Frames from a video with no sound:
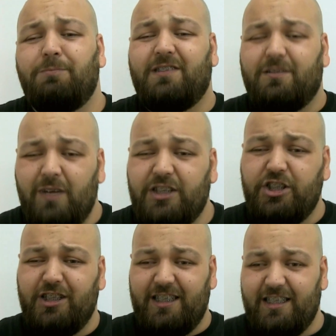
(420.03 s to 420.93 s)

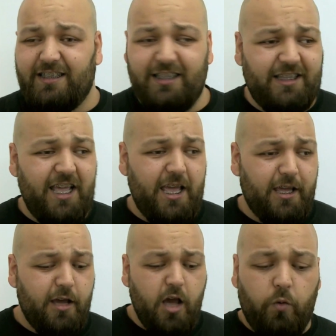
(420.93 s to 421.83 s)
especially in the
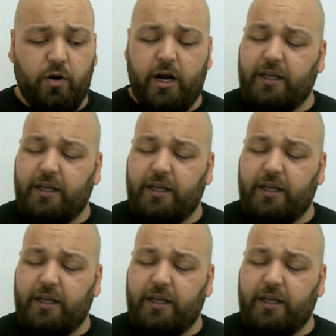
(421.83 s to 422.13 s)
day where